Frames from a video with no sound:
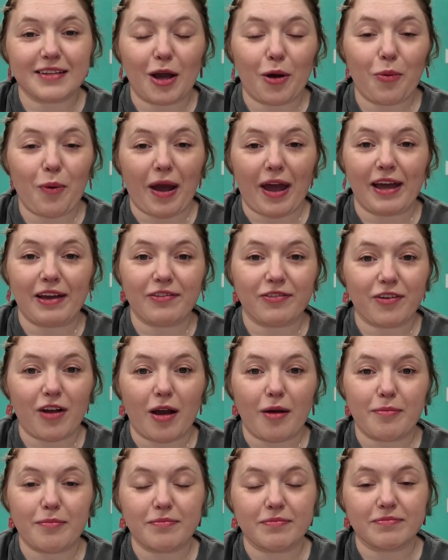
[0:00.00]
away
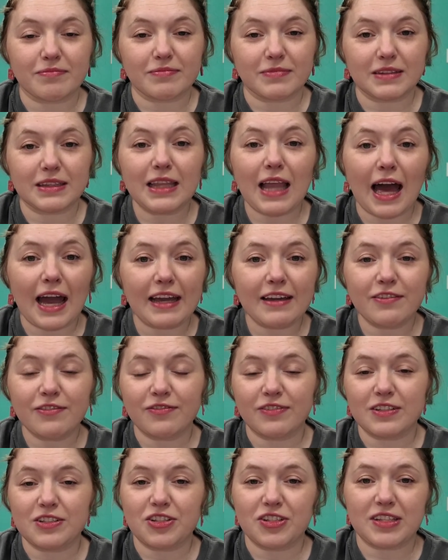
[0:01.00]
from
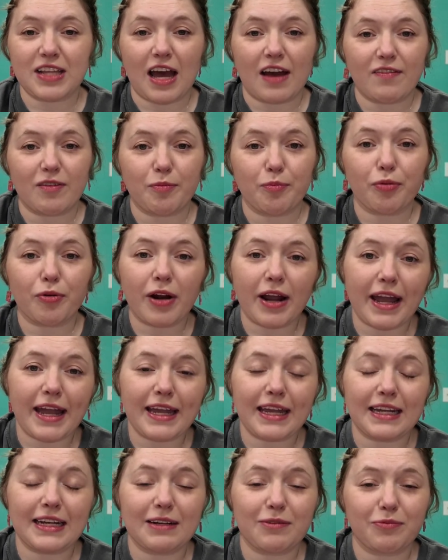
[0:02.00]
life and just have a
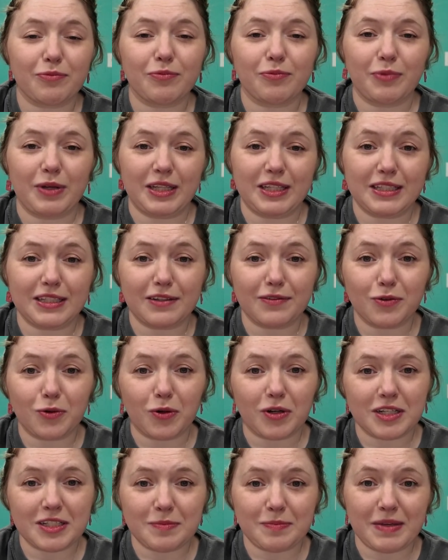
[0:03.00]
break. And we did, of
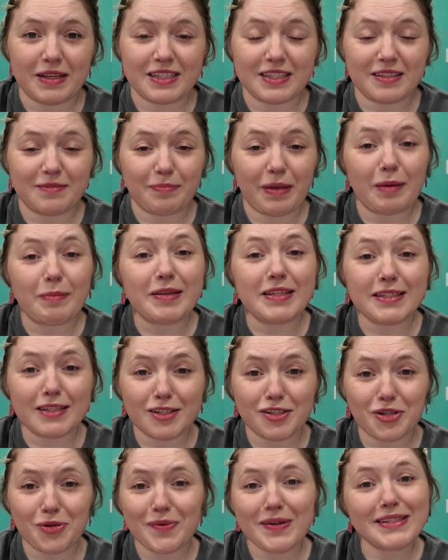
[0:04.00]
course, miss baby
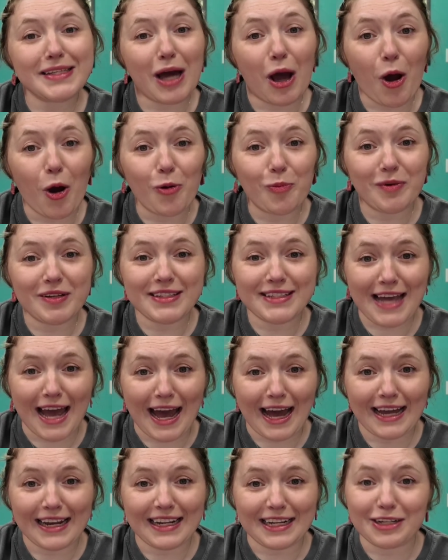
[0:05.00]
sister was at home with
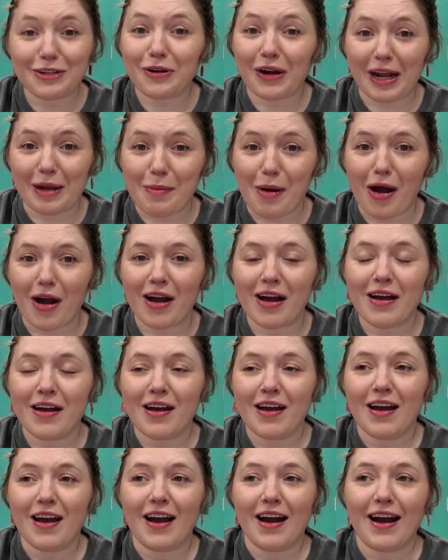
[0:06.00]
dad and grandma,
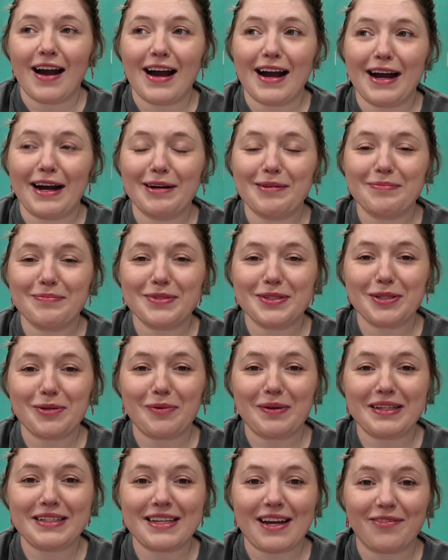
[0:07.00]
so
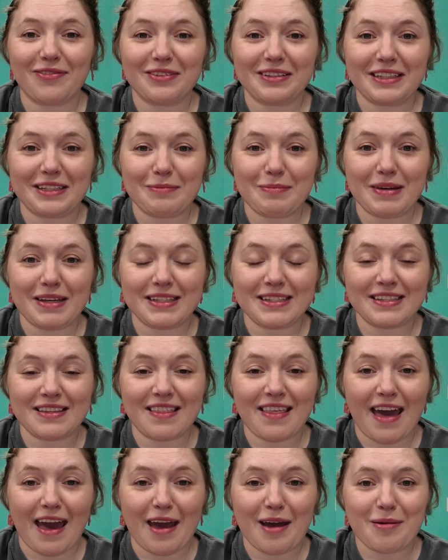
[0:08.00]
we definitely
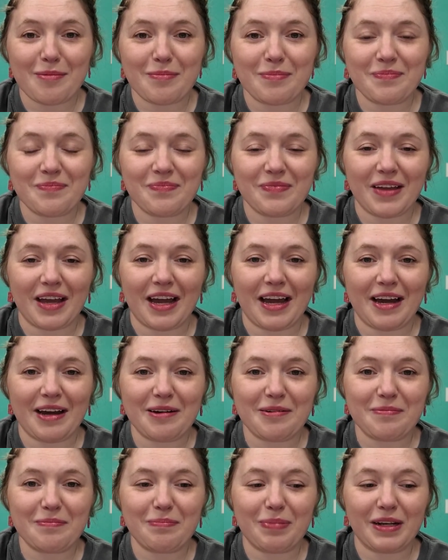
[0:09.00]
missed them,
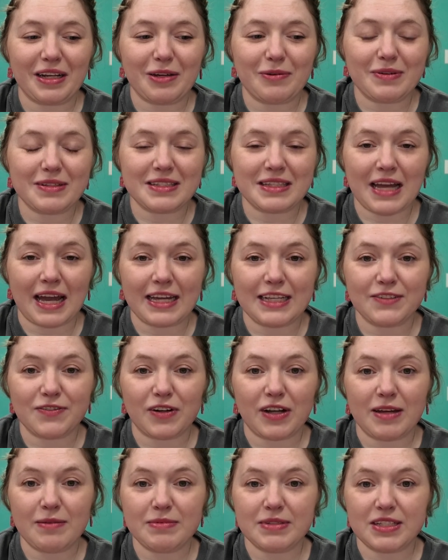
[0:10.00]
but it was nice
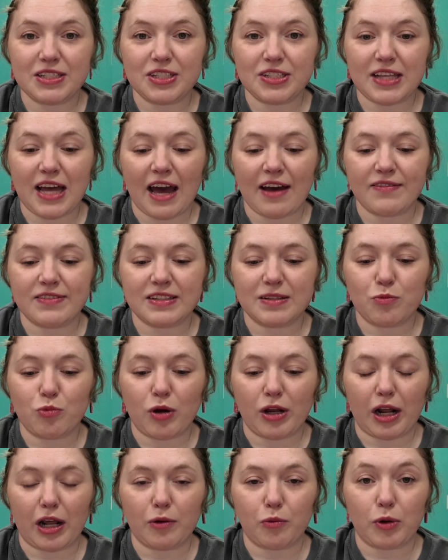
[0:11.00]
for him to just have some
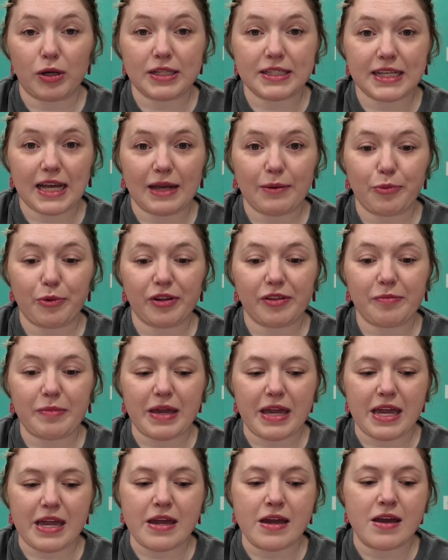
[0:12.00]
one-on-one time with
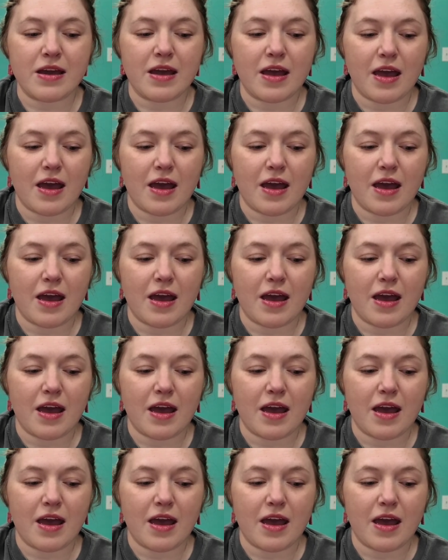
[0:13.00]
me,